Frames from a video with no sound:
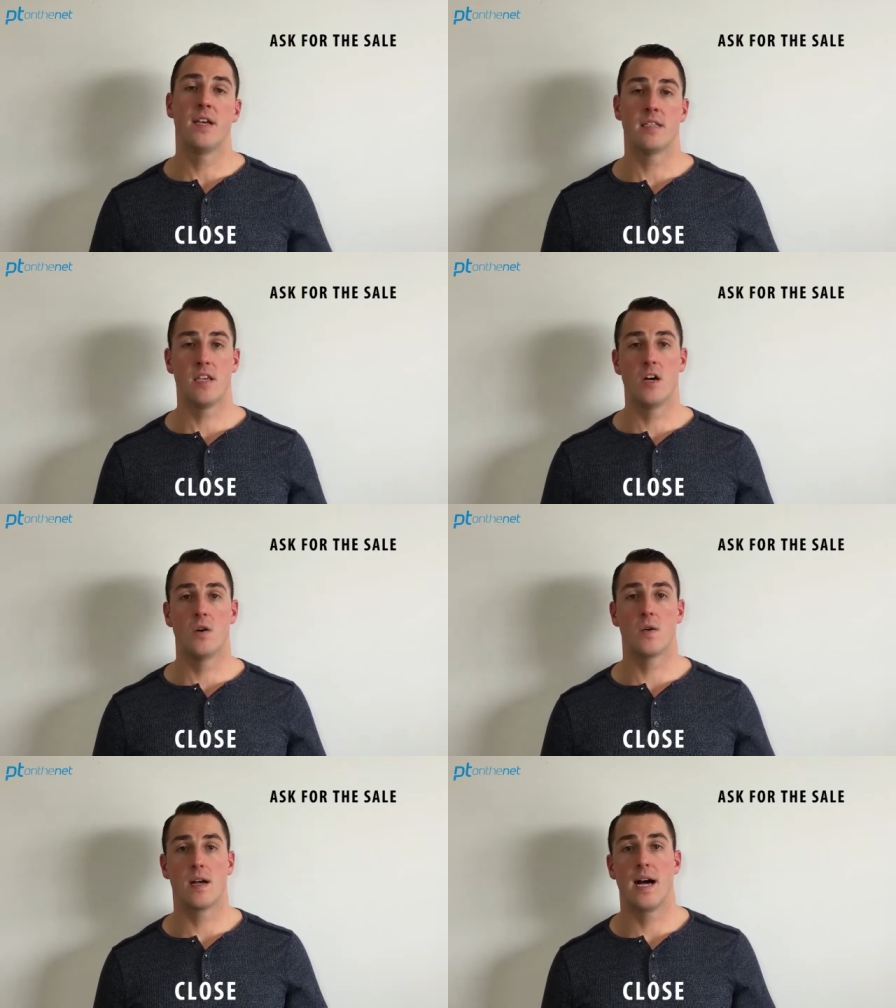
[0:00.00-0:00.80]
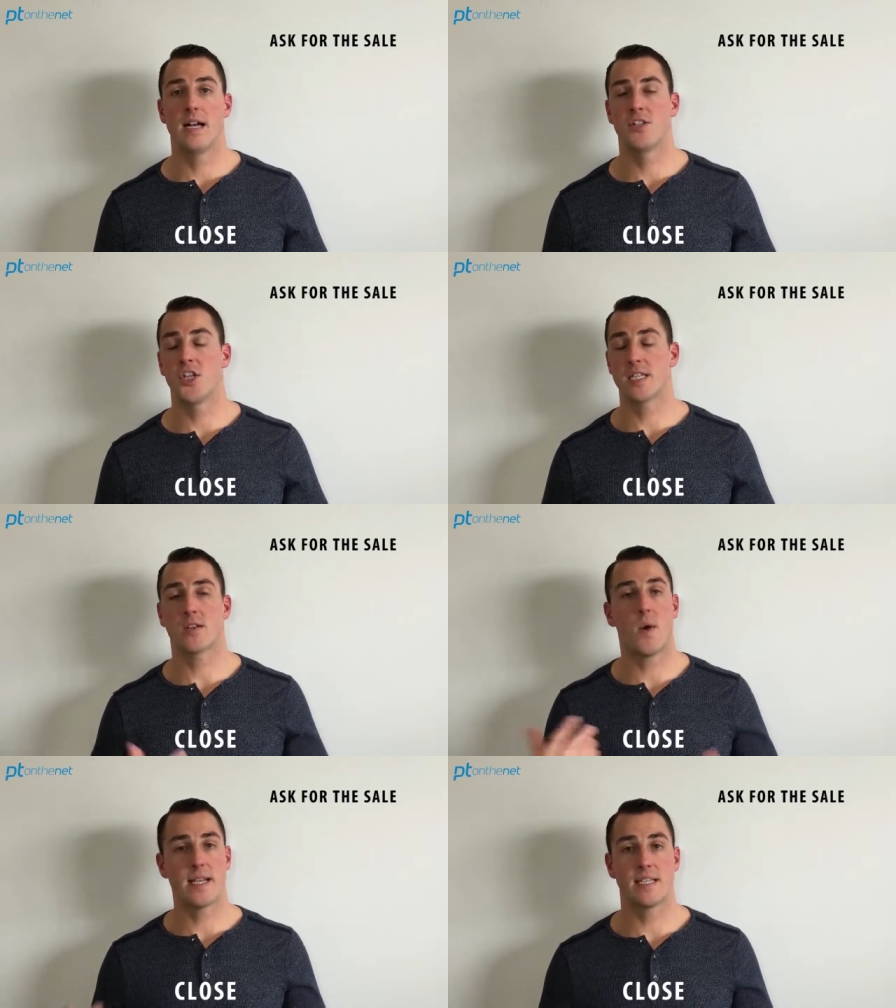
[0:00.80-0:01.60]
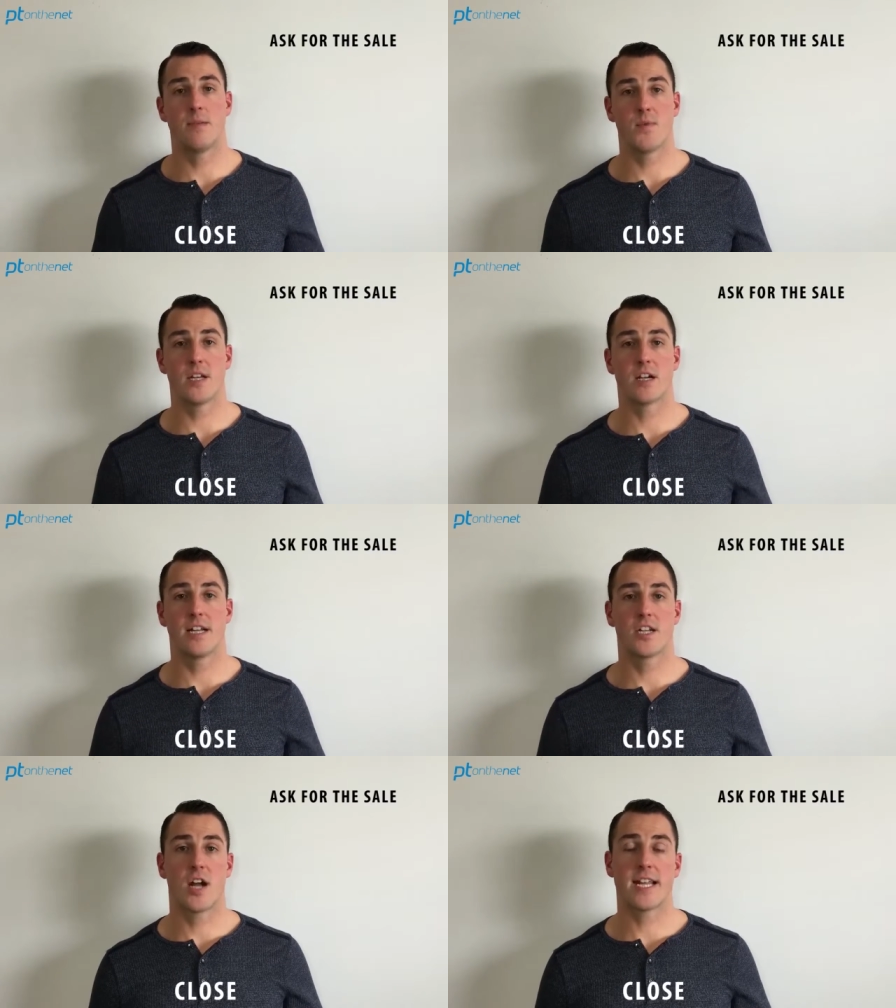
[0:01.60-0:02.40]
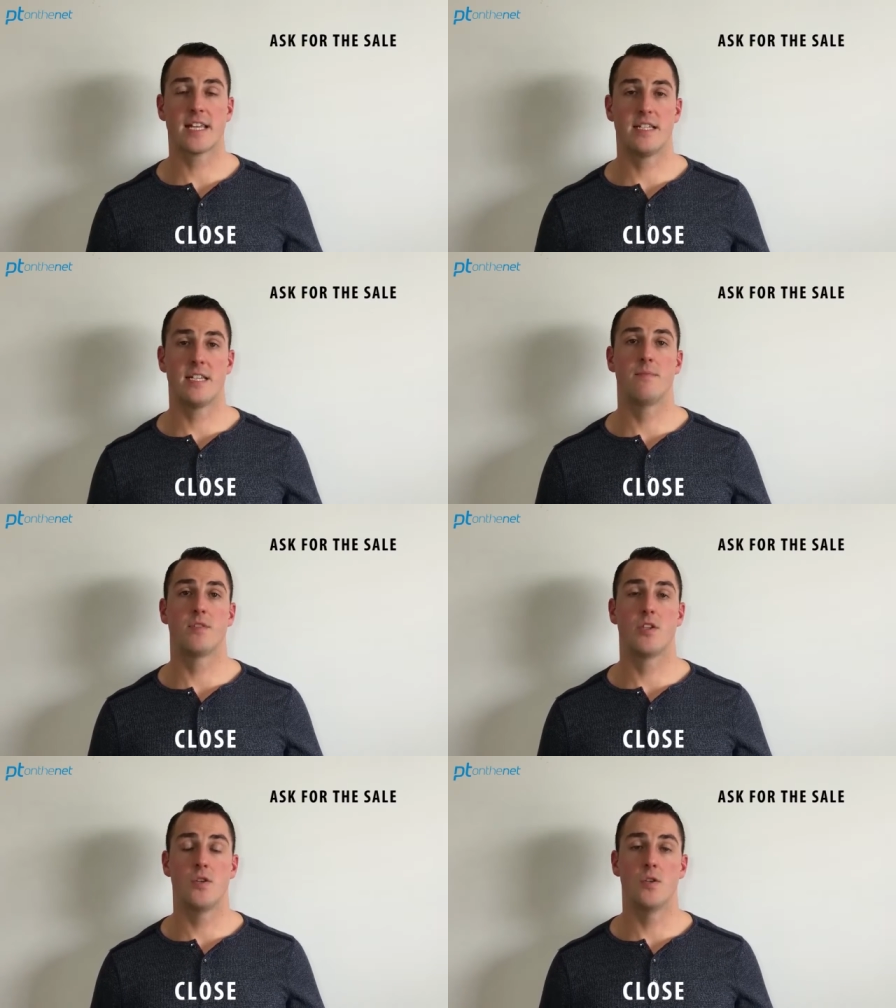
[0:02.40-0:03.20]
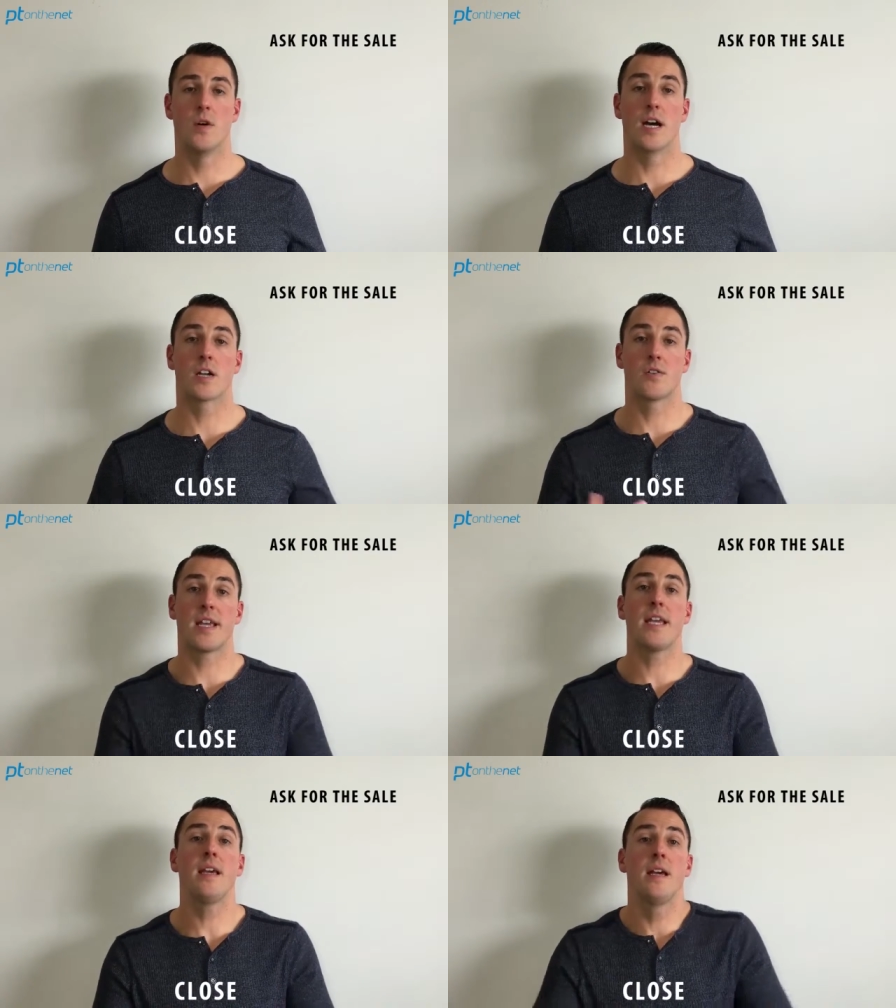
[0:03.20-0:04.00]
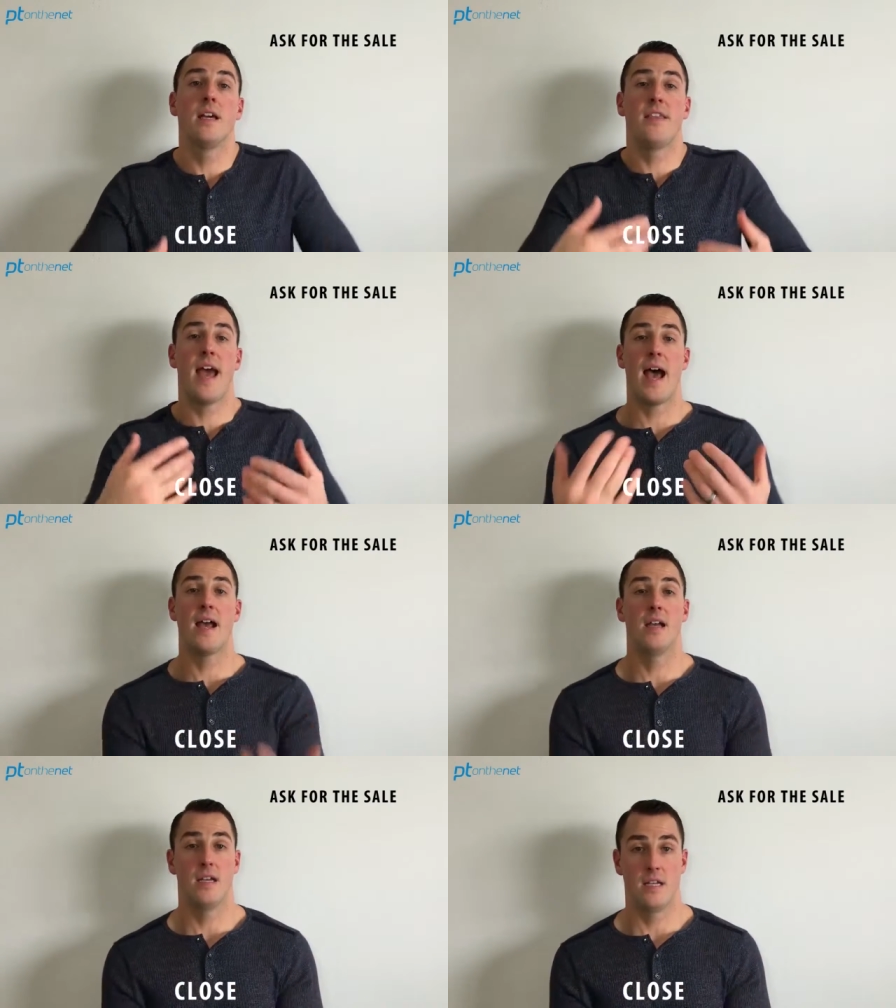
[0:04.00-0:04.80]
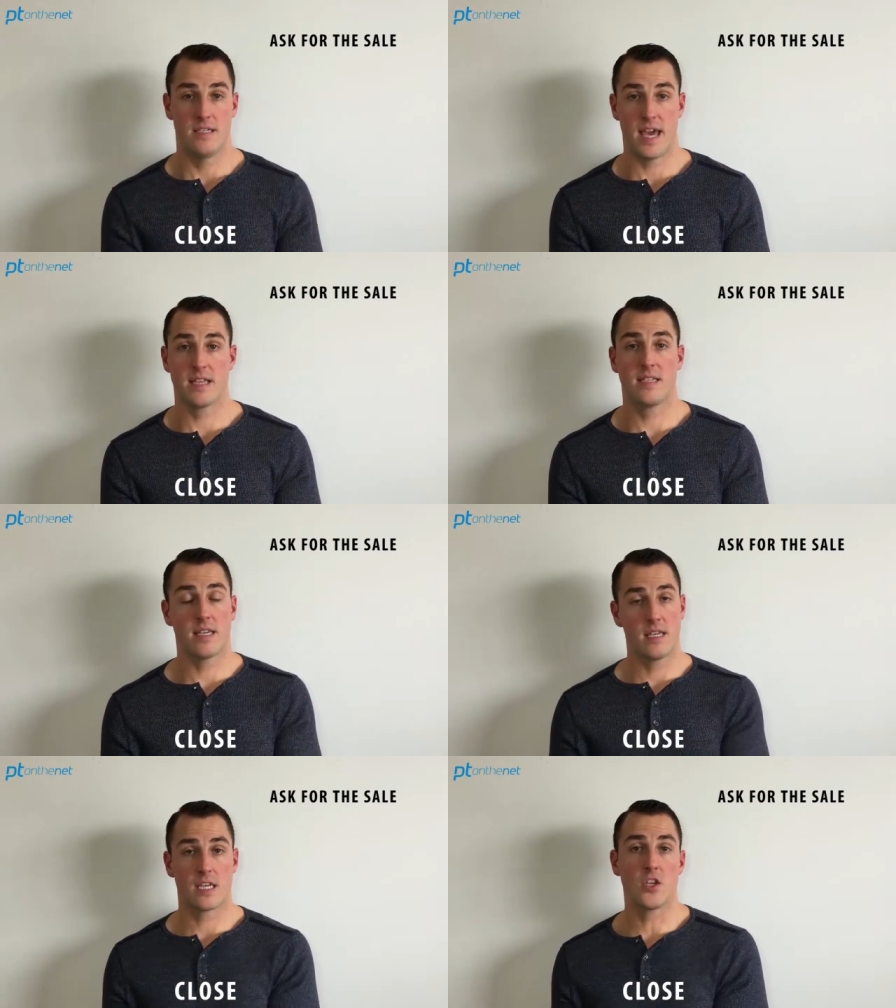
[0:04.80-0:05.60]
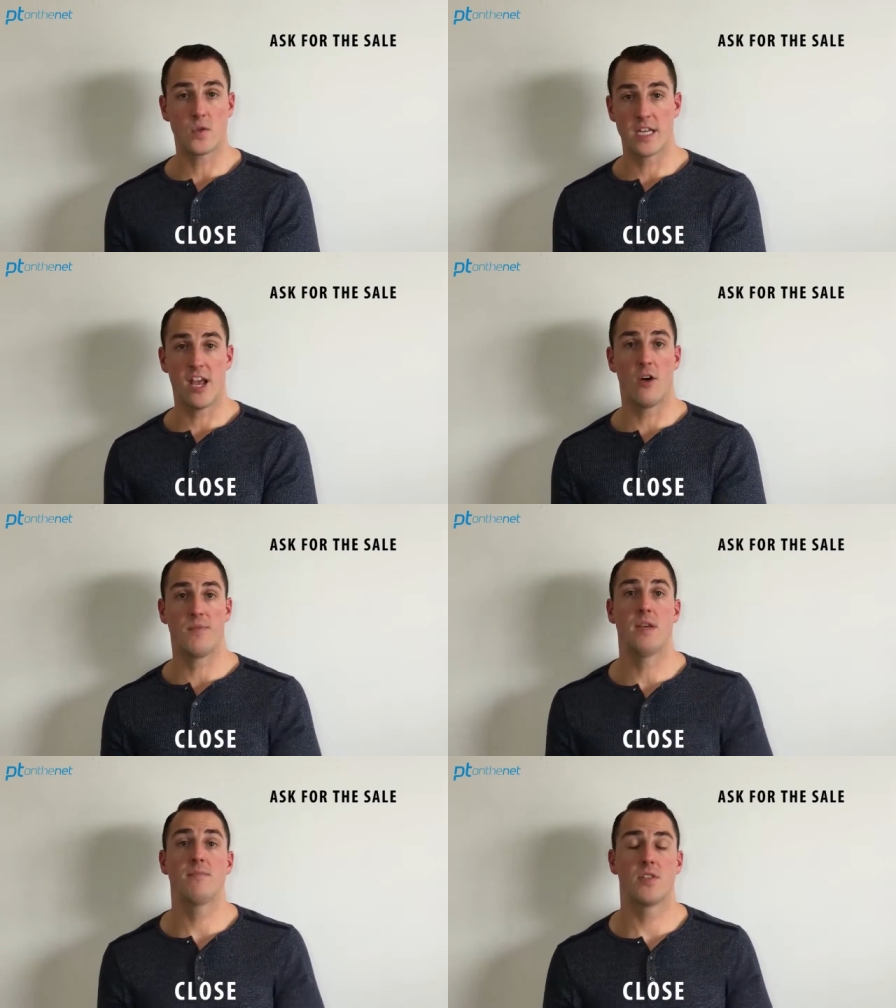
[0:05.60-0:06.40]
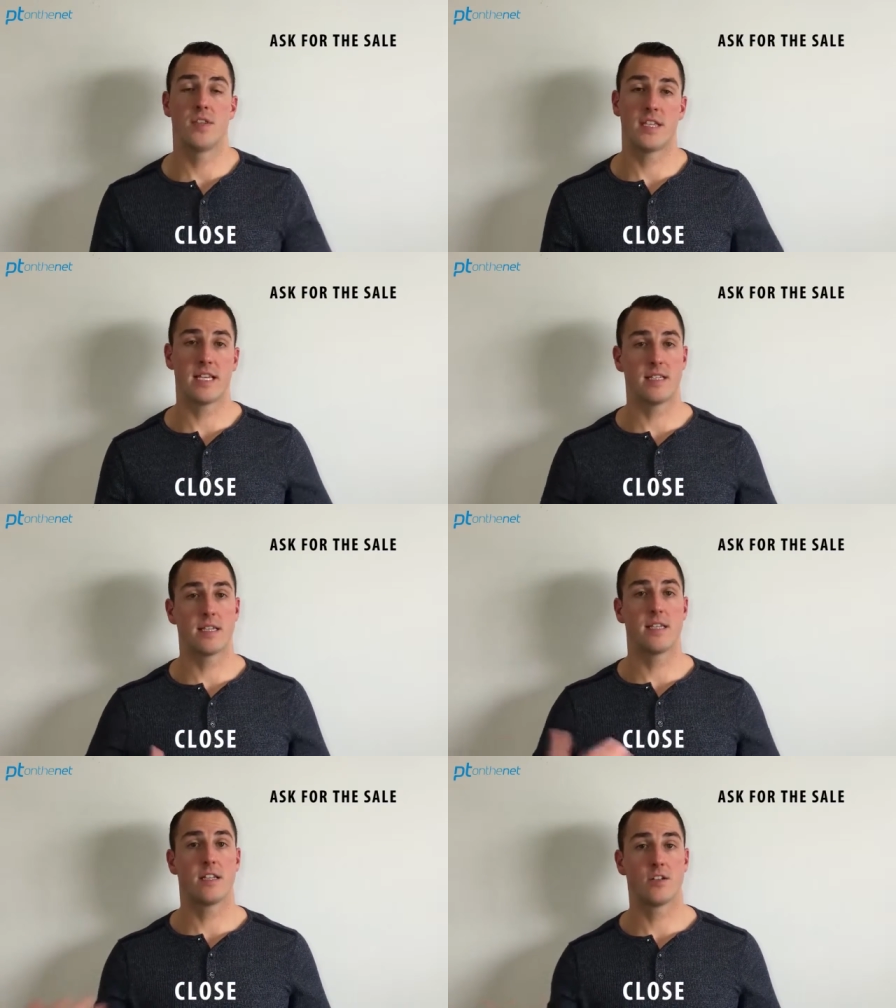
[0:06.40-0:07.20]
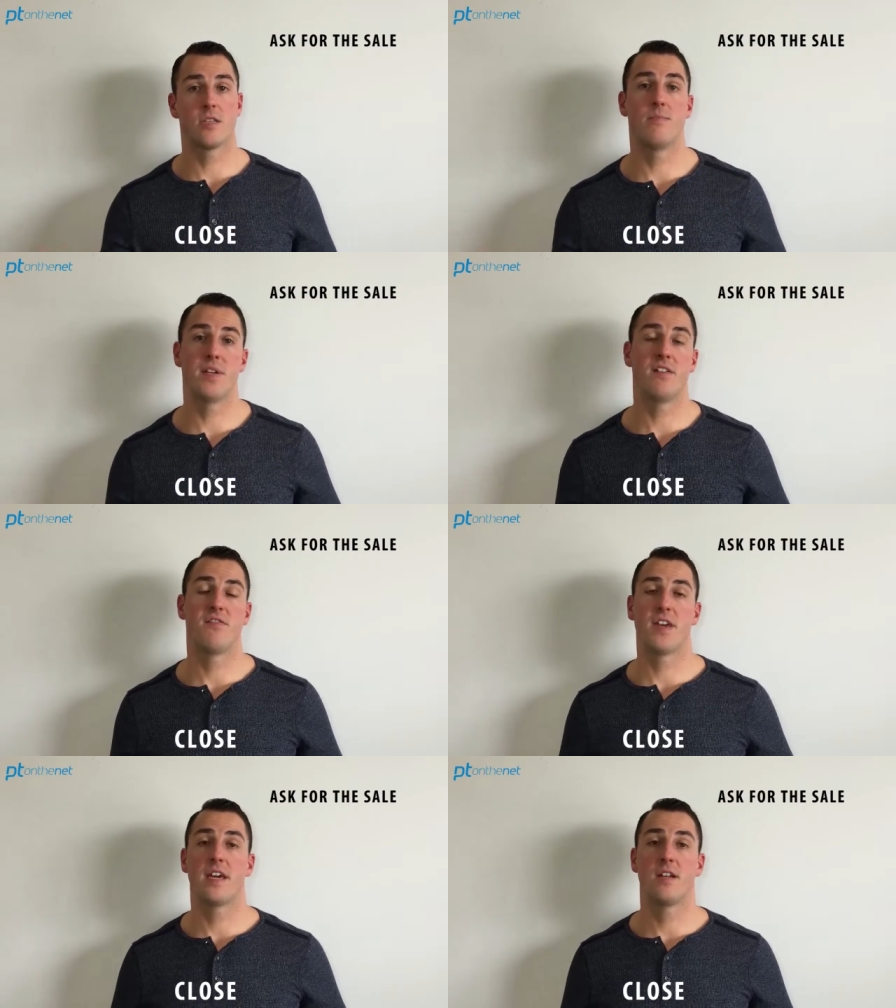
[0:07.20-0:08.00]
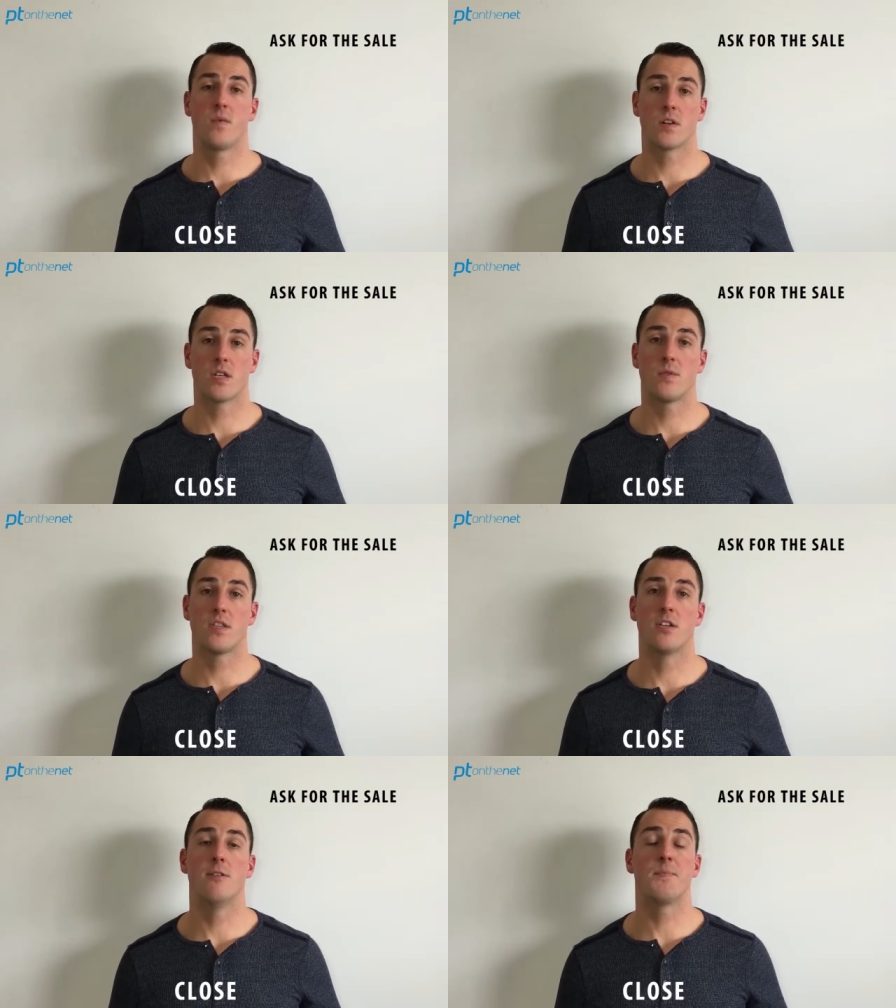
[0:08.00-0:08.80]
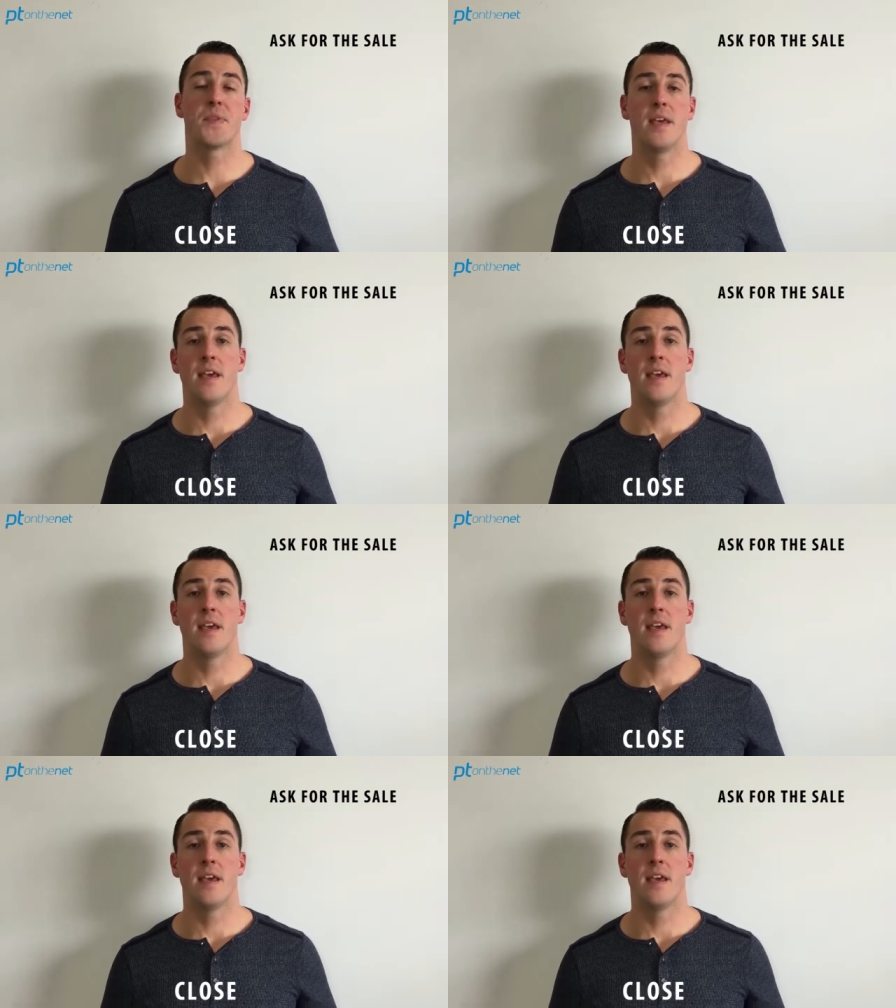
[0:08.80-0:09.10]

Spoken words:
So just quite simply, you're going to try to get them to agree that they see that you can help them, so that they see that there's some benefit in working with you.